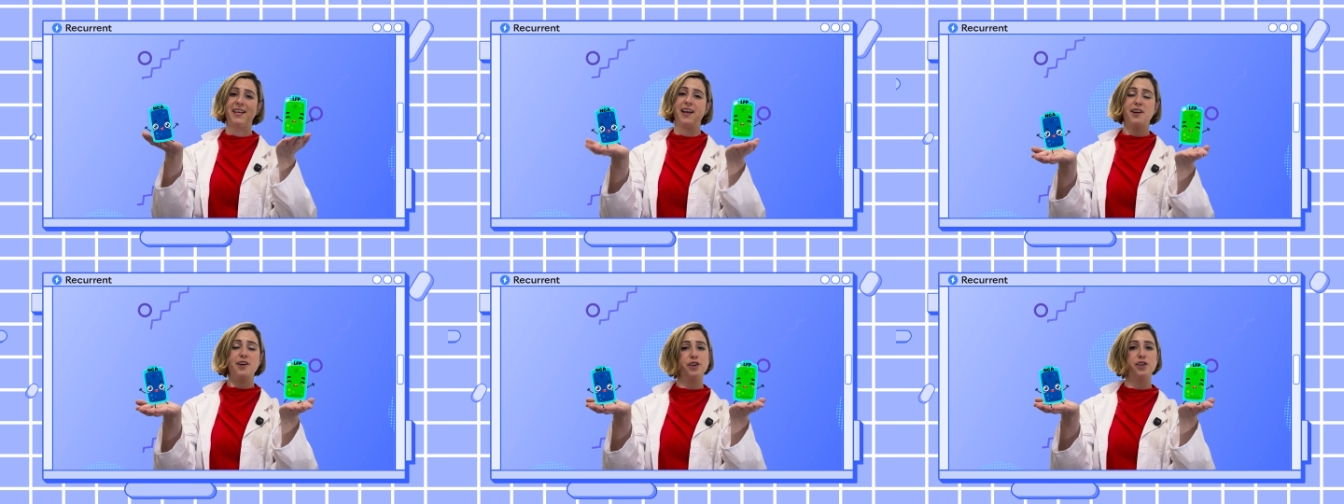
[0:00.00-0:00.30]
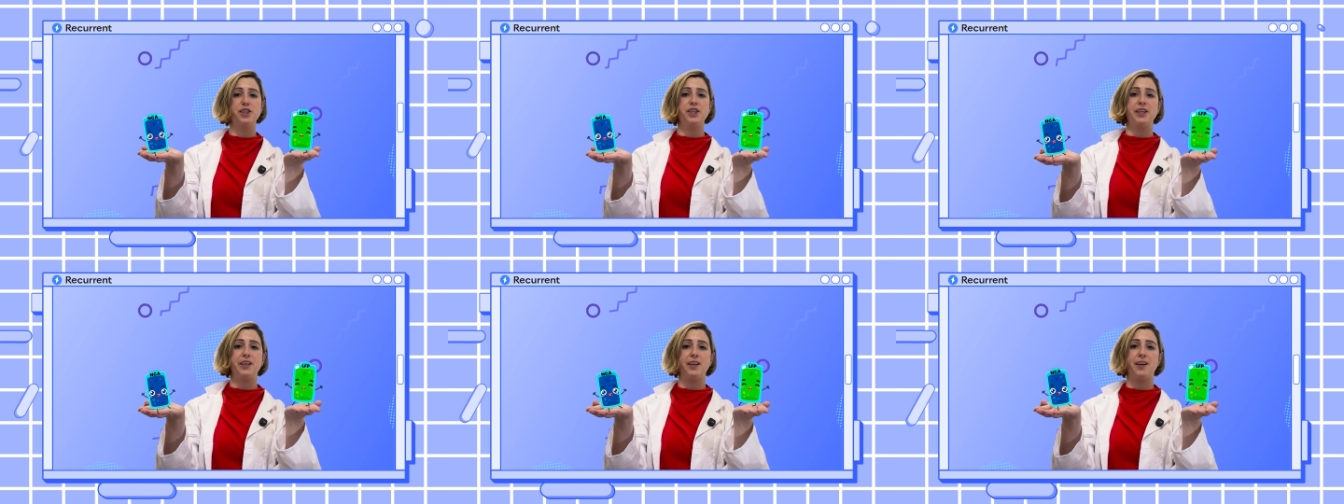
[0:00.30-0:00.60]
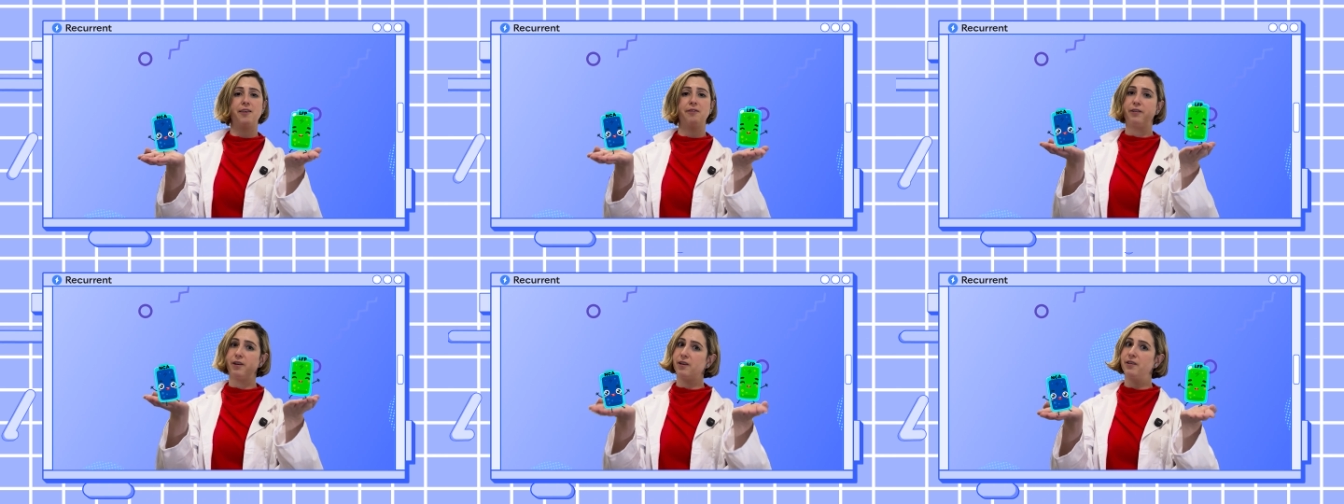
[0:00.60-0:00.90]
energy
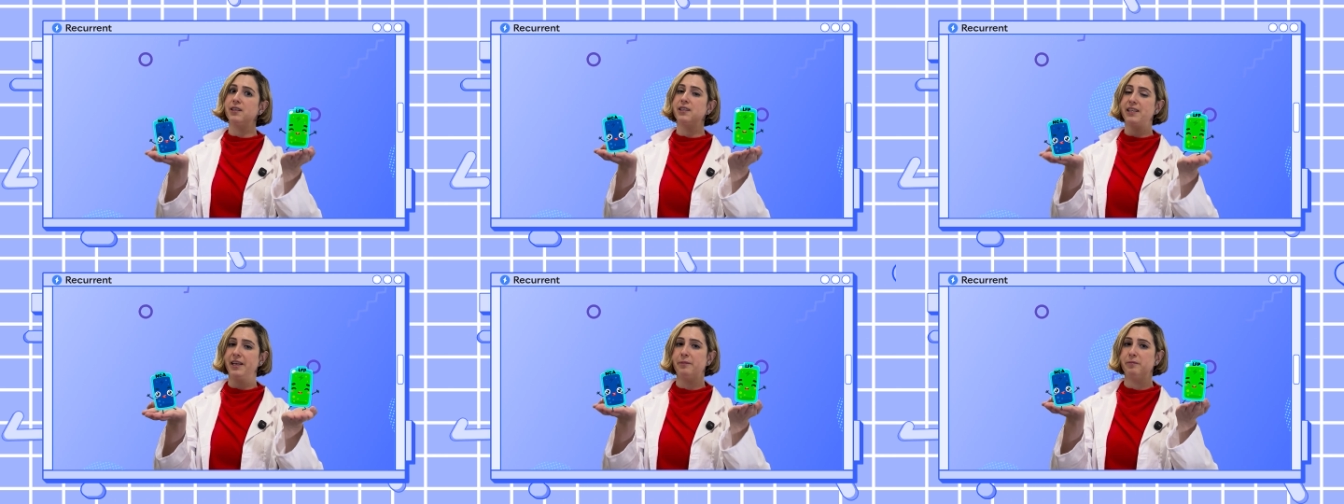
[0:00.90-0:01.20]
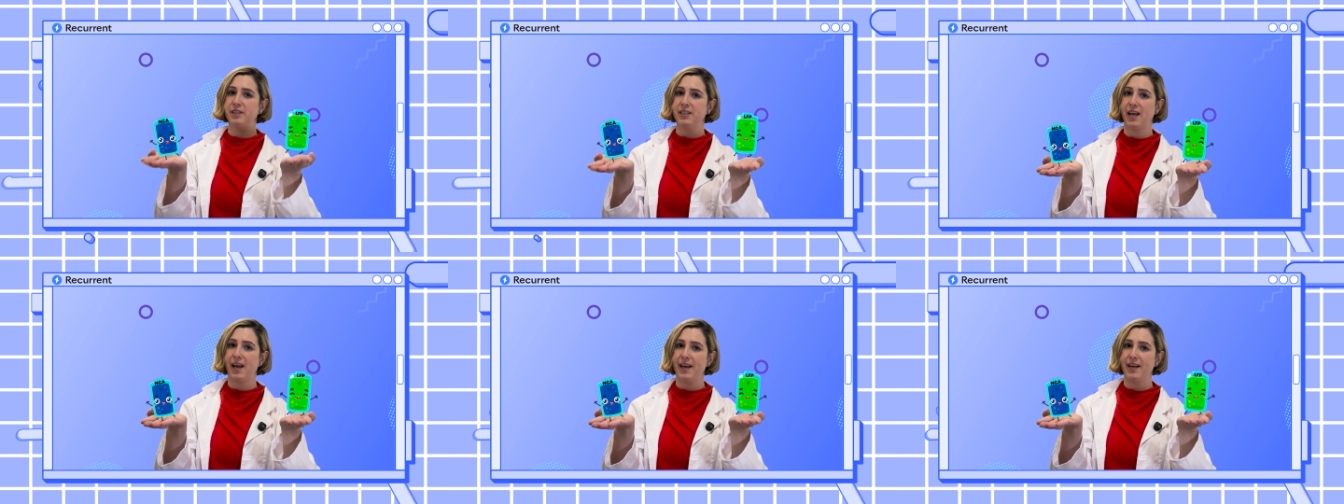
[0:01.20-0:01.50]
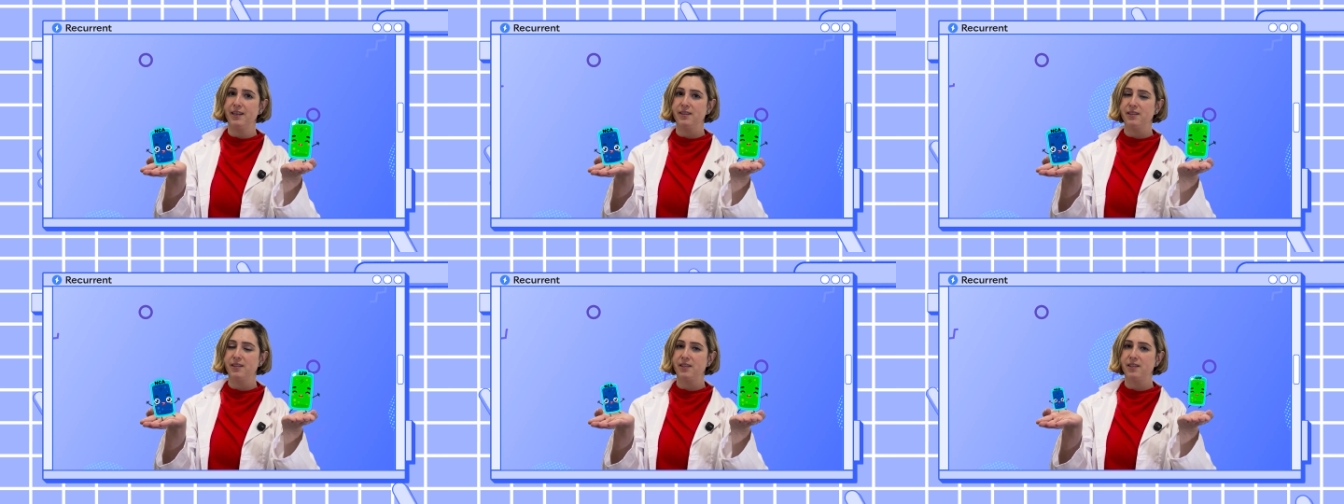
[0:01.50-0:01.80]
if they're the same
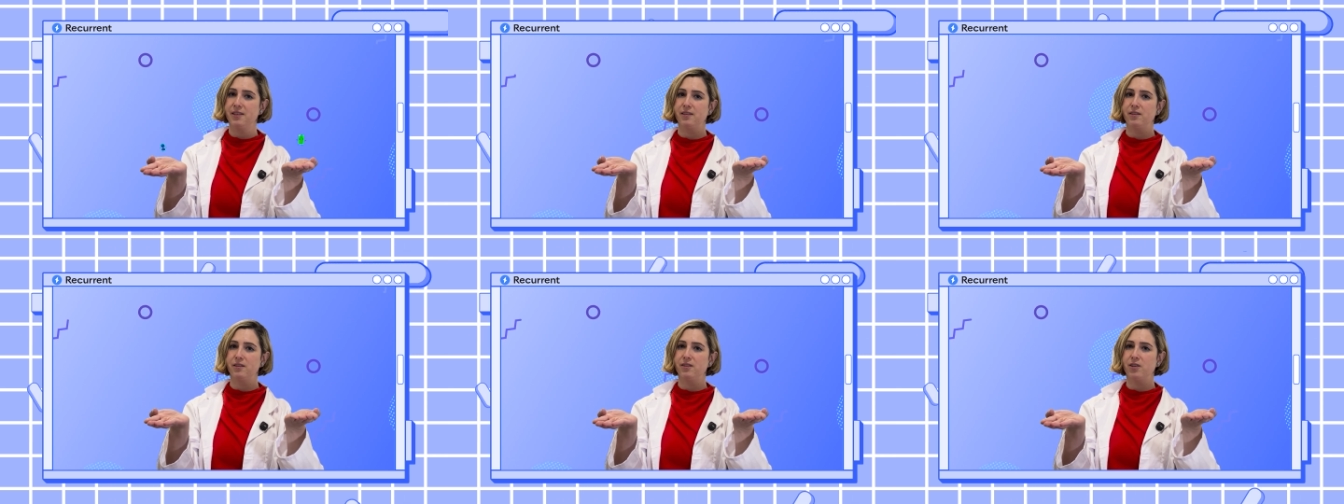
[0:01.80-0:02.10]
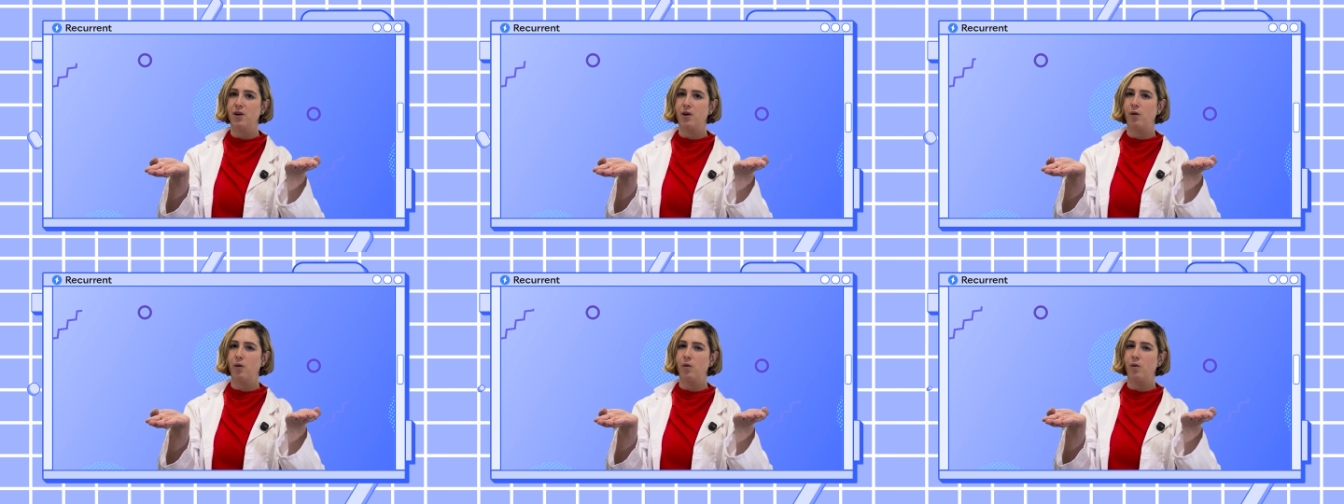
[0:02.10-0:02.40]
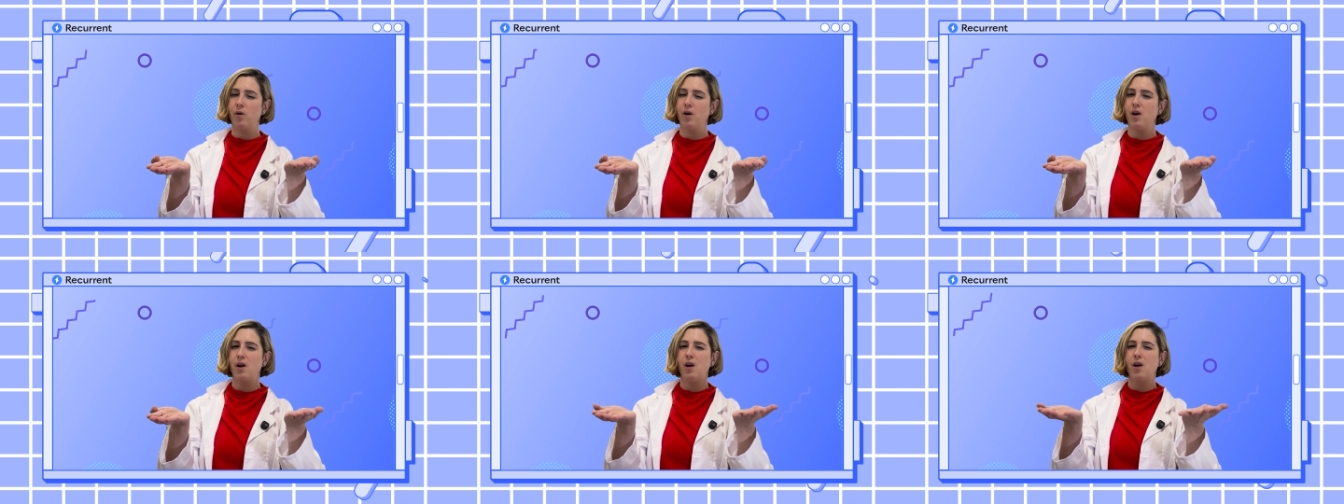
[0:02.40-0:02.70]
size.
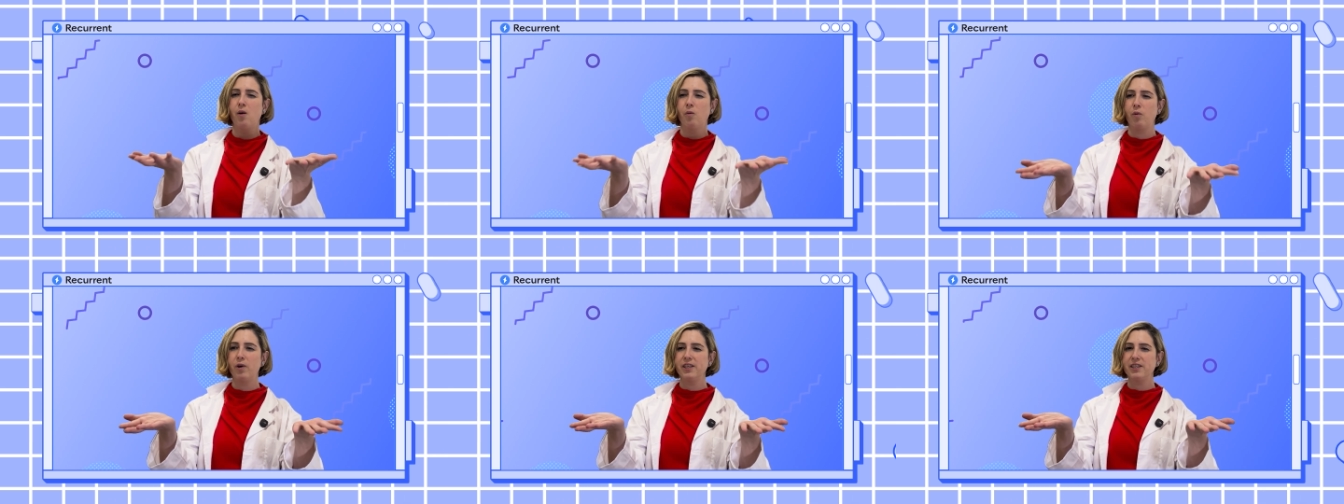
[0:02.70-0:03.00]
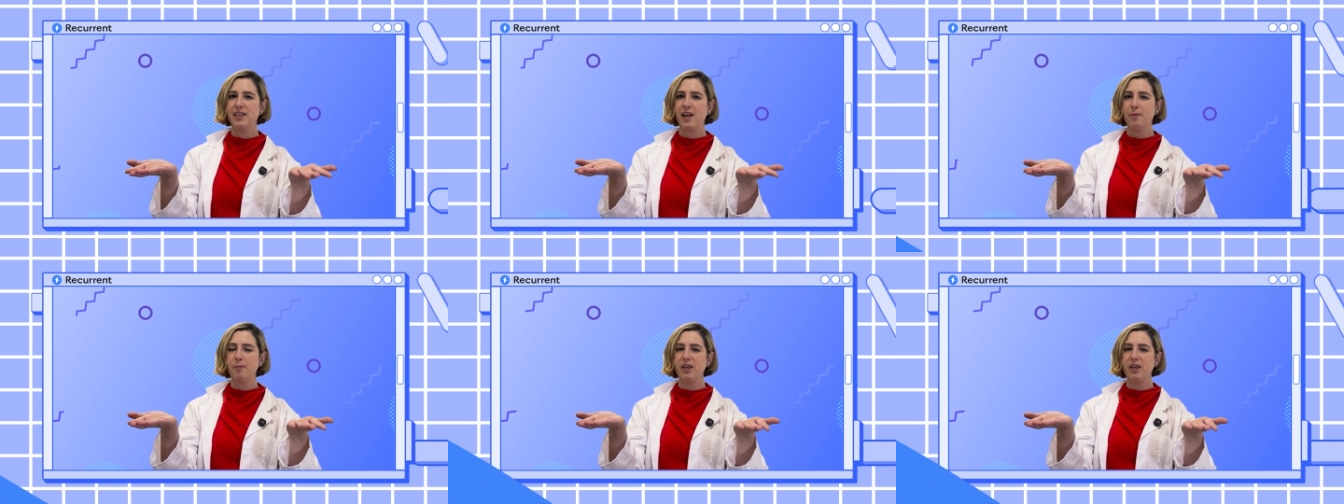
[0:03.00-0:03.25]
So what does that